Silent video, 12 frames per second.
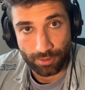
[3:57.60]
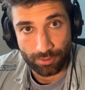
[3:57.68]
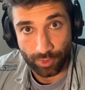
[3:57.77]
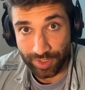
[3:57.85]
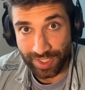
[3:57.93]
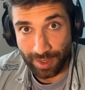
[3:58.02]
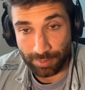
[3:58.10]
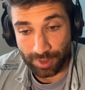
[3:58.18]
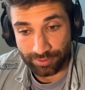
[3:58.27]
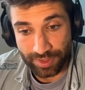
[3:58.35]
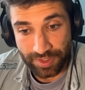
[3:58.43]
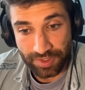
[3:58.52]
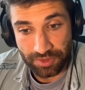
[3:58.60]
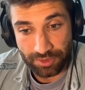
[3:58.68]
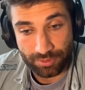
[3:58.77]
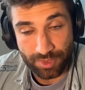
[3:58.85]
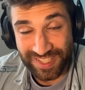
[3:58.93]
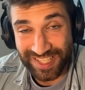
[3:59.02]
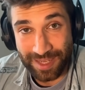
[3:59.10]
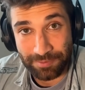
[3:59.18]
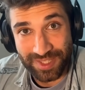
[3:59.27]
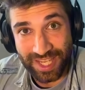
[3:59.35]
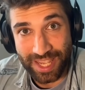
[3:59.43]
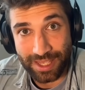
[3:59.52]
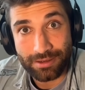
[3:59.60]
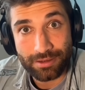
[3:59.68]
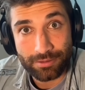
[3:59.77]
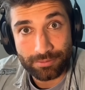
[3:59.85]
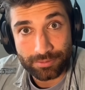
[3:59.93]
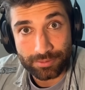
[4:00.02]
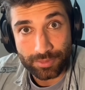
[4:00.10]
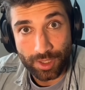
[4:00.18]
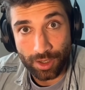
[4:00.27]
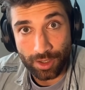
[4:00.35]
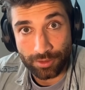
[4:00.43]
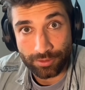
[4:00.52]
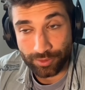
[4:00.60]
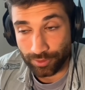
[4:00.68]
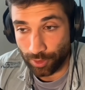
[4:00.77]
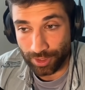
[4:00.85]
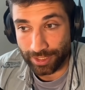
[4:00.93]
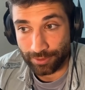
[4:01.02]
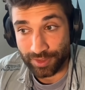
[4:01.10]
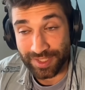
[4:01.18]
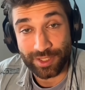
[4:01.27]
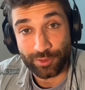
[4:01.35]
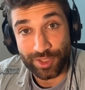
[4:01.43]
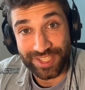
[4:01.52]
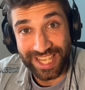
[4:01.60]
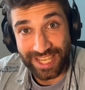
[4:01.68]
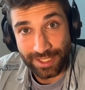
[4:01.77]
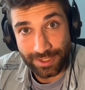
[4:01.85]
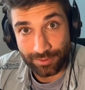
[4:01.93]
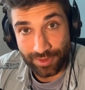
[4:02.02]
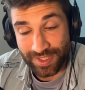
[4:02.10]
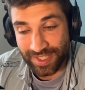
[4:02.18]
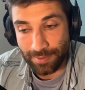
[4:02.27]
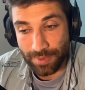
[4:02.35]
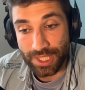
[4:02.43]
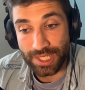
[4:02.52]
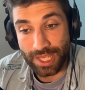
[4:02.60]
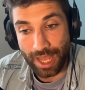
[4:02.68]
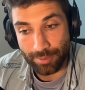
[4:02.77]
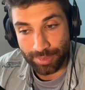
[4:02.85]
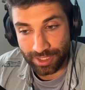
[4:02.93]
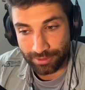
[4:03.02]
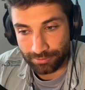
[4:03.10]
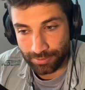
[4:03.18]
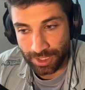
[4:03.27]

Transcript: For example, if it's the same take of, or like if it's different takes of the same thing happening.